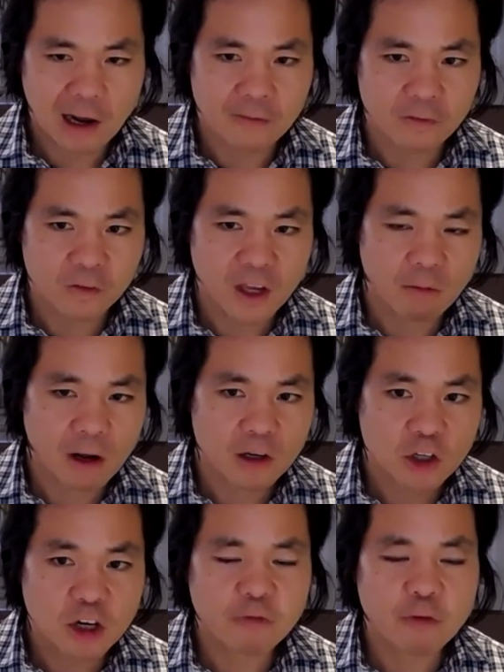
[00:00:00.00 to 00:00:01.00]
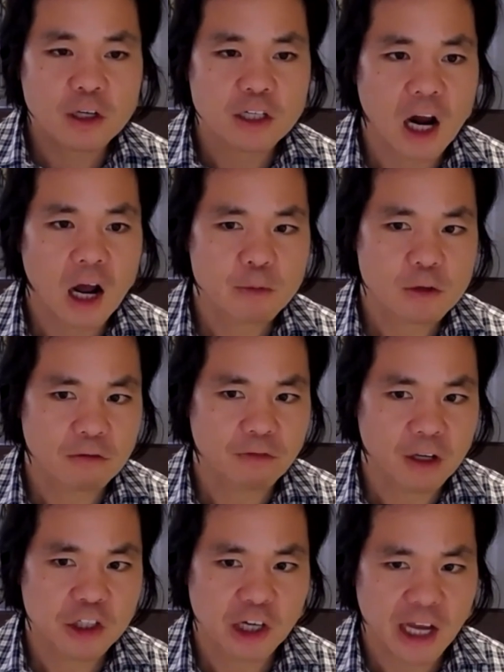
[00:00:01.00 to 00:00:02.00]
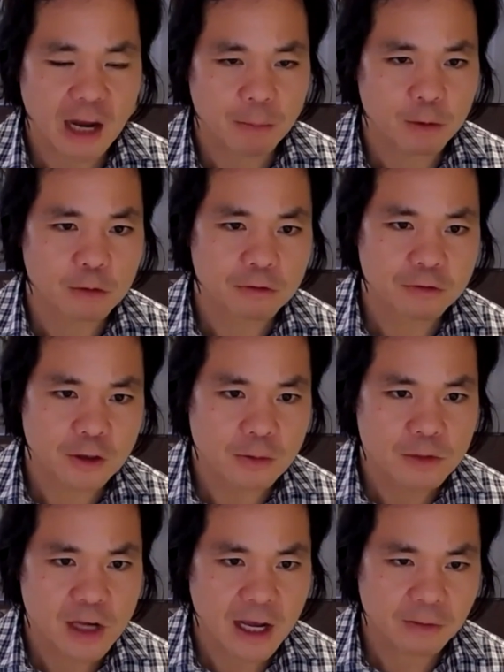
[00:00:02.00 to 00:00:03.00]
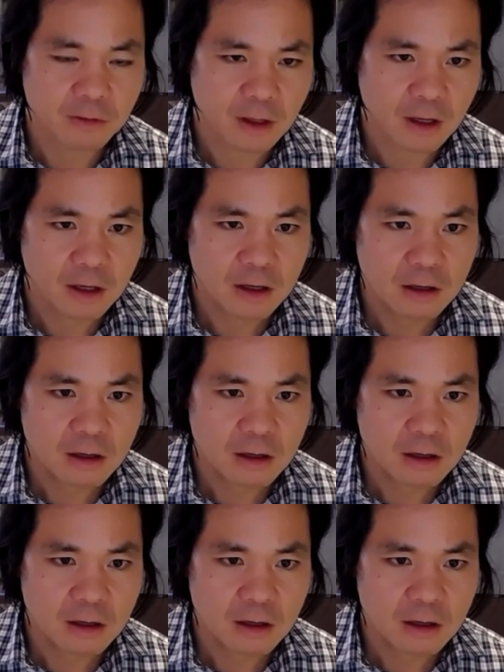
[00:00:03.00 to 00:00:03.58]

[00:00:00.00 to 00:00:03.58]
There are different types of venture capital firms out there.